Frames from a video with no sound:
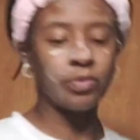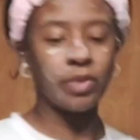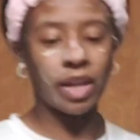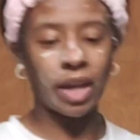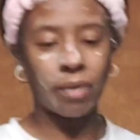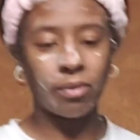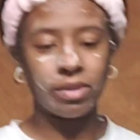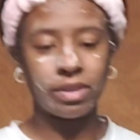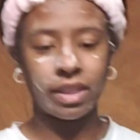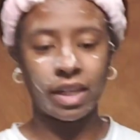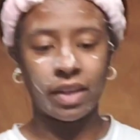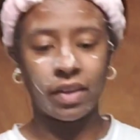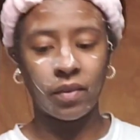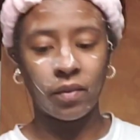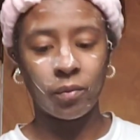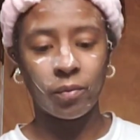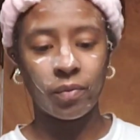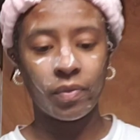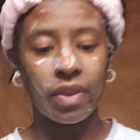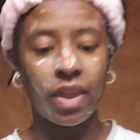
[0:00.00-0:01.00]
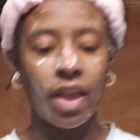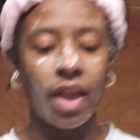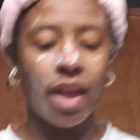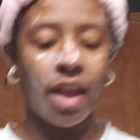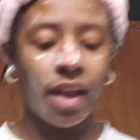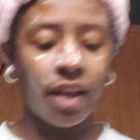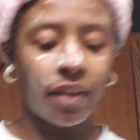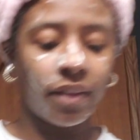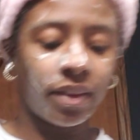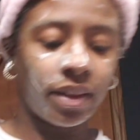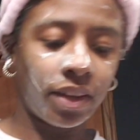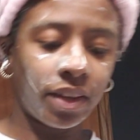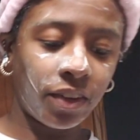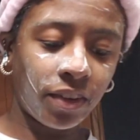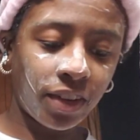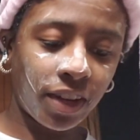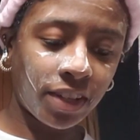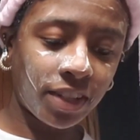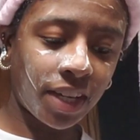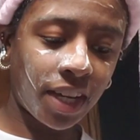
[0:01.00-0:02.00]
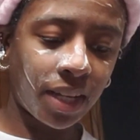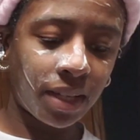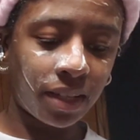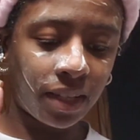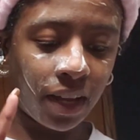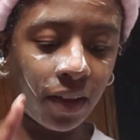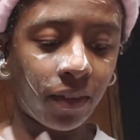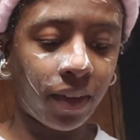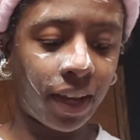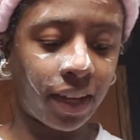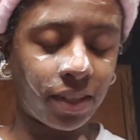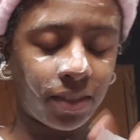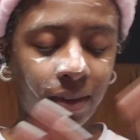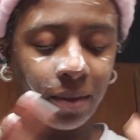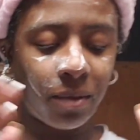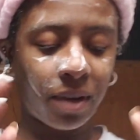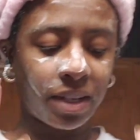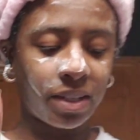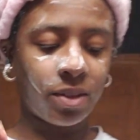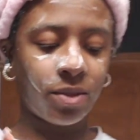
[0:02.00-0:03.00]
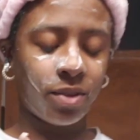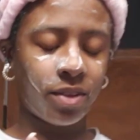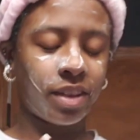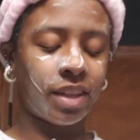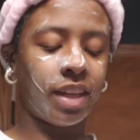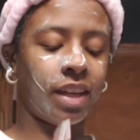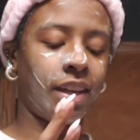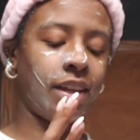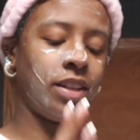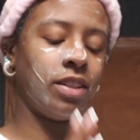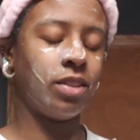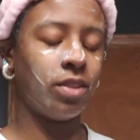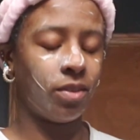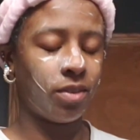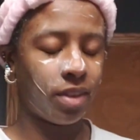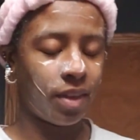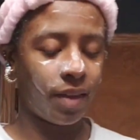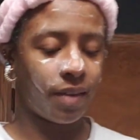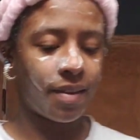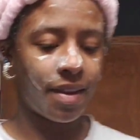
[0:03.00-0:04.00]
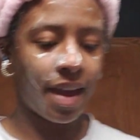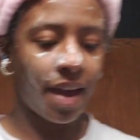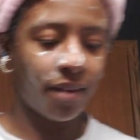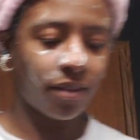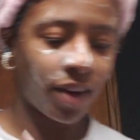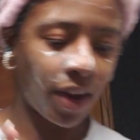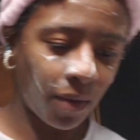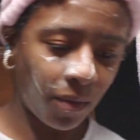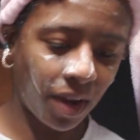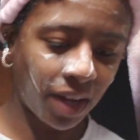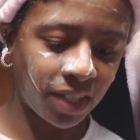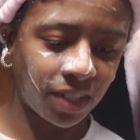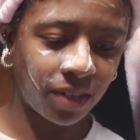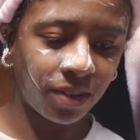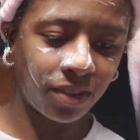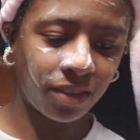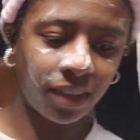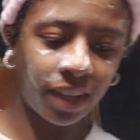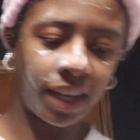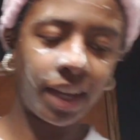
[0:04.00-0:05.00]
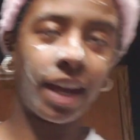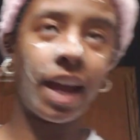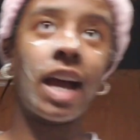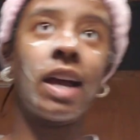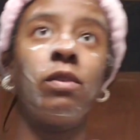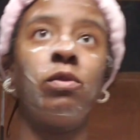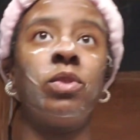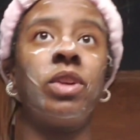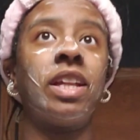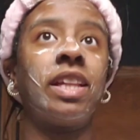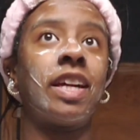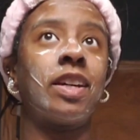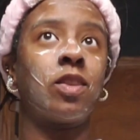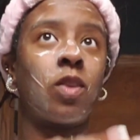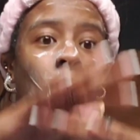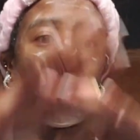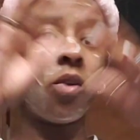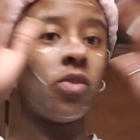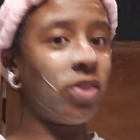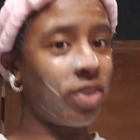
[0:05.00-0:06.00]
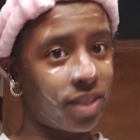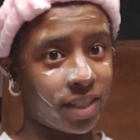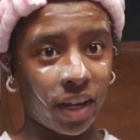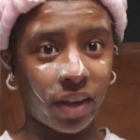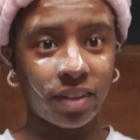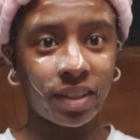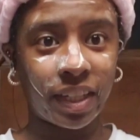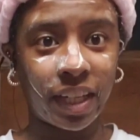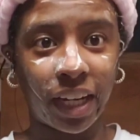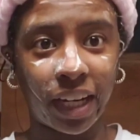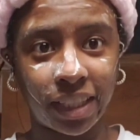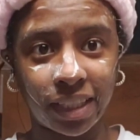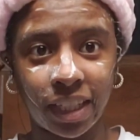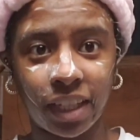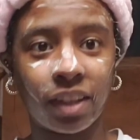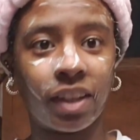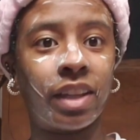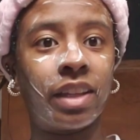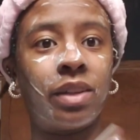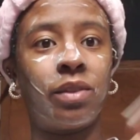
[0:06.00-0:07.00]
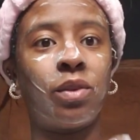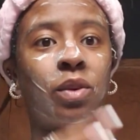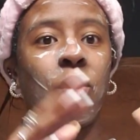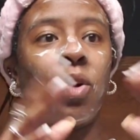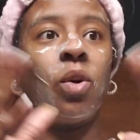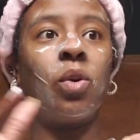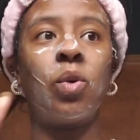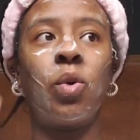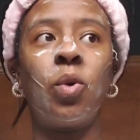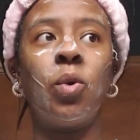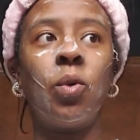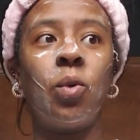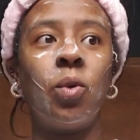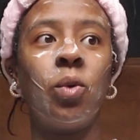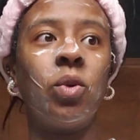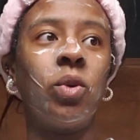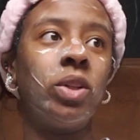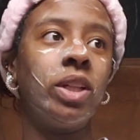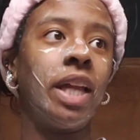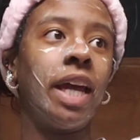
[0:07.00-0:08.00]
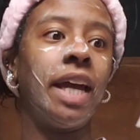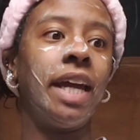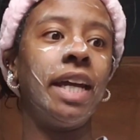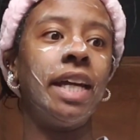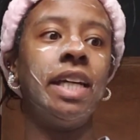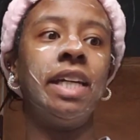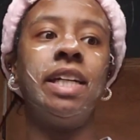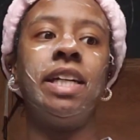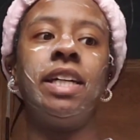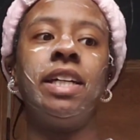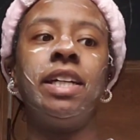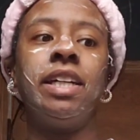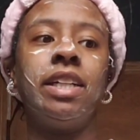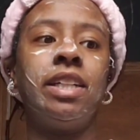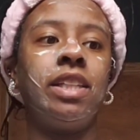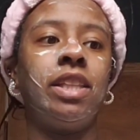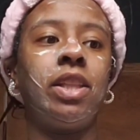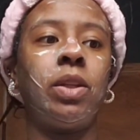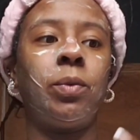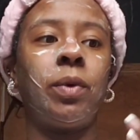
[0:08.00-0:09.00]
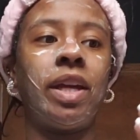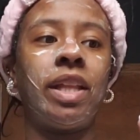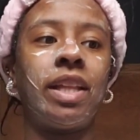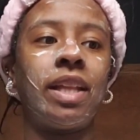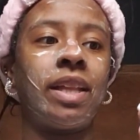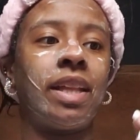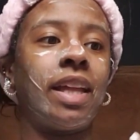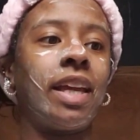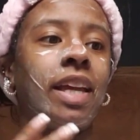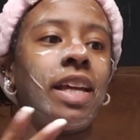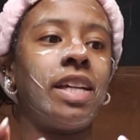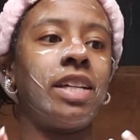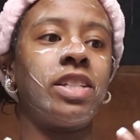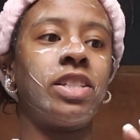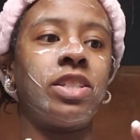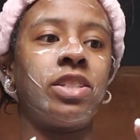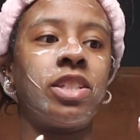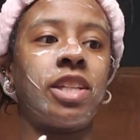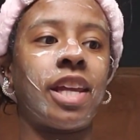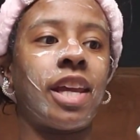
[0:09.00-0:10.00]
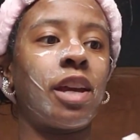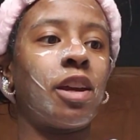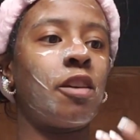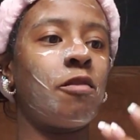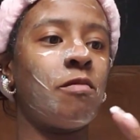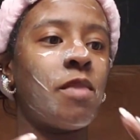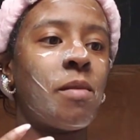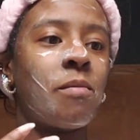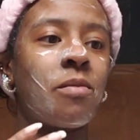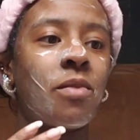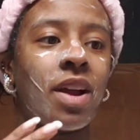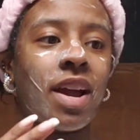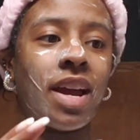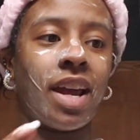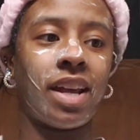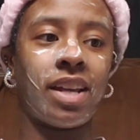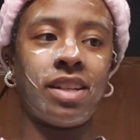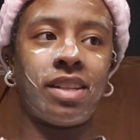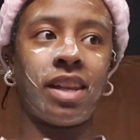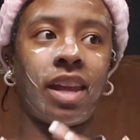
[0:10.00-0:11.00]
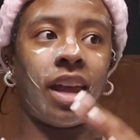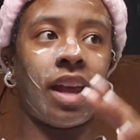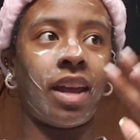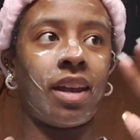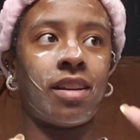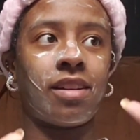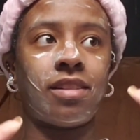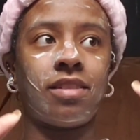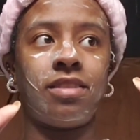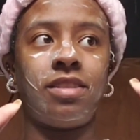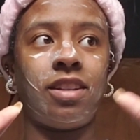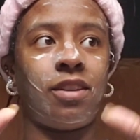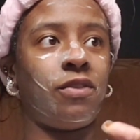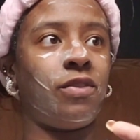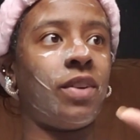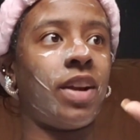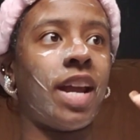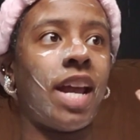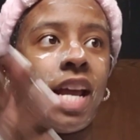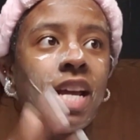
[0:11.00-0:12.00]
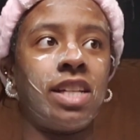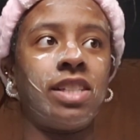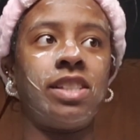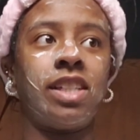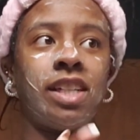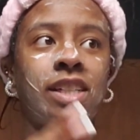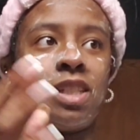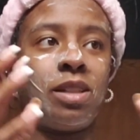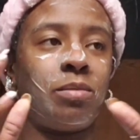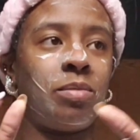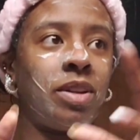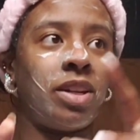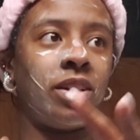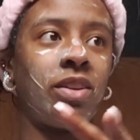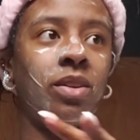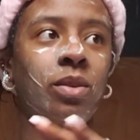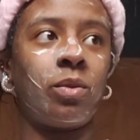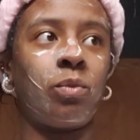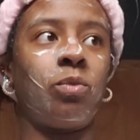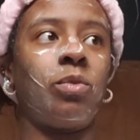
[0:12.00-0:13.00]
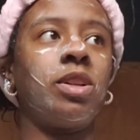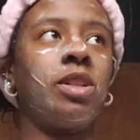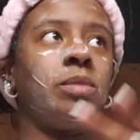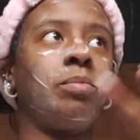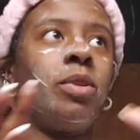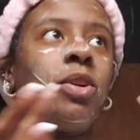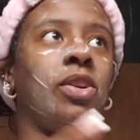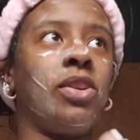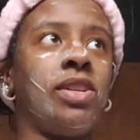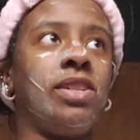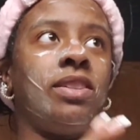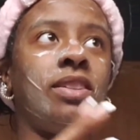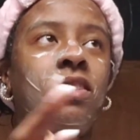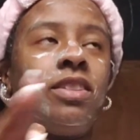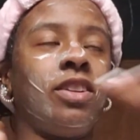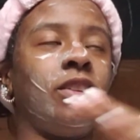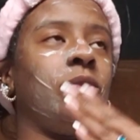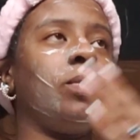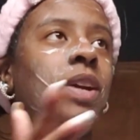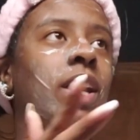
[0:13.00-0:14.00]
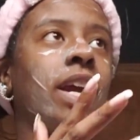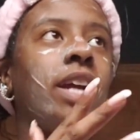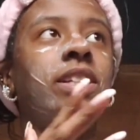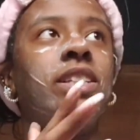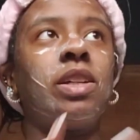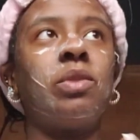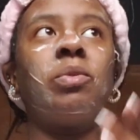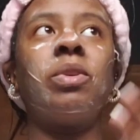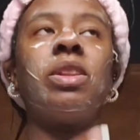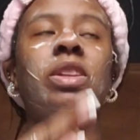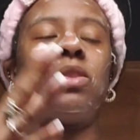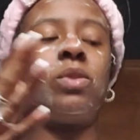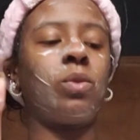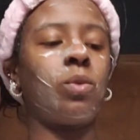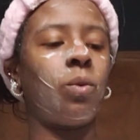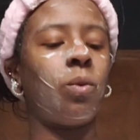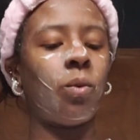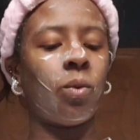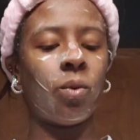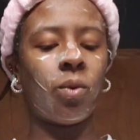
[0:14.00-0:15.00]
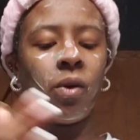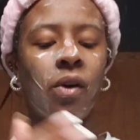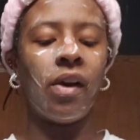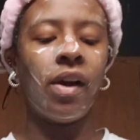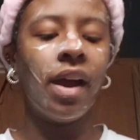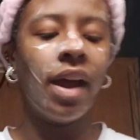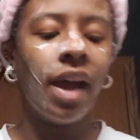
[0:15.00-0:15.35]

like I was saying, Utah Jazz. Okay, so I watched the whole thing, and so then after I watched the whole thing, I really liked all the styles of the handshakes. They were all cool, like the way that they each like memorize like different handshakes depending on which person that they do a handshake with is cool.